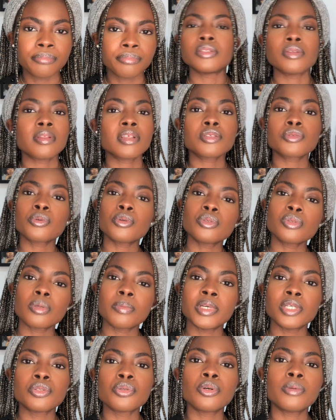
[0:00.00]
So this course will
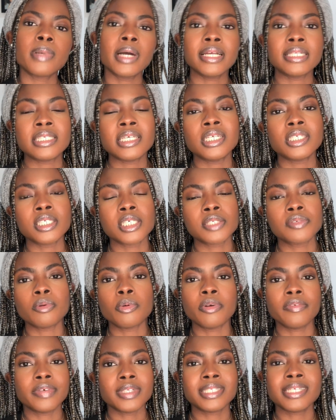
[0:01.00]
be taught by teachers from
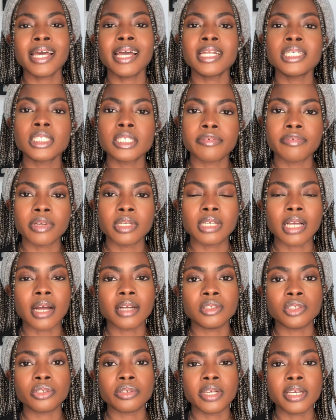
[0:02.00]
over 10 different
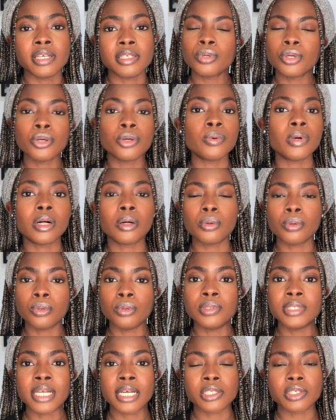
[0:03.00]
countries who are
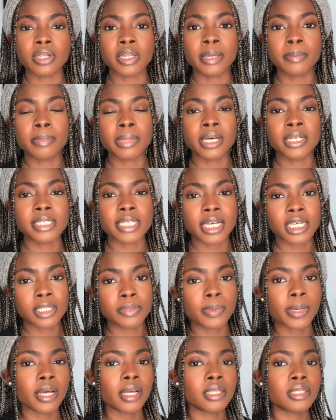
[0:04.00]
all dental implant
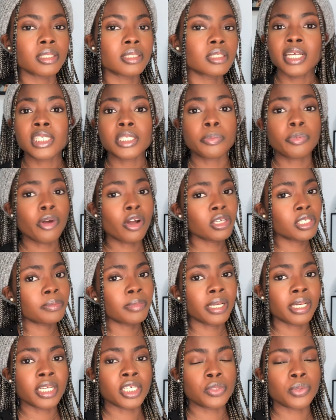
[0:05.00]
experts. It's
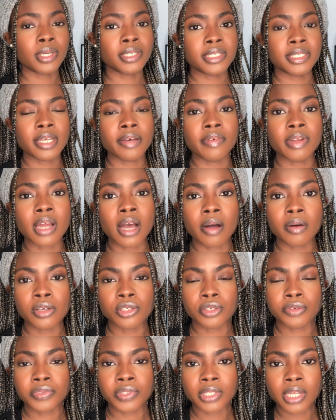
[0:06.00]
approximately 27
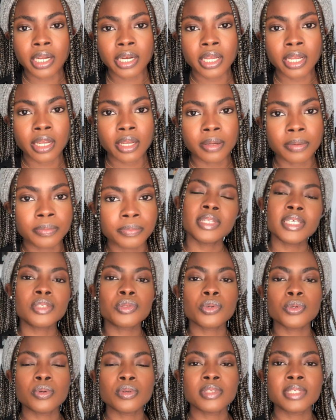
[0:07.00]
hours of study. This
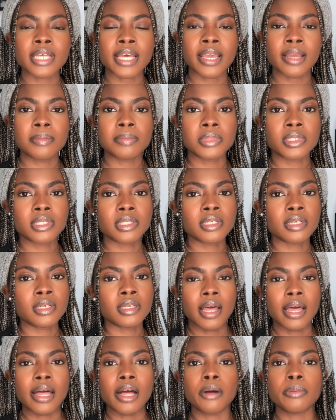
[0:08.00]
course aims
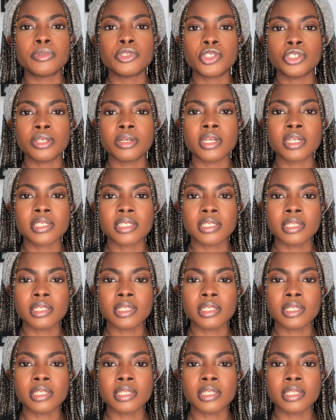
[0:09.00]
to help students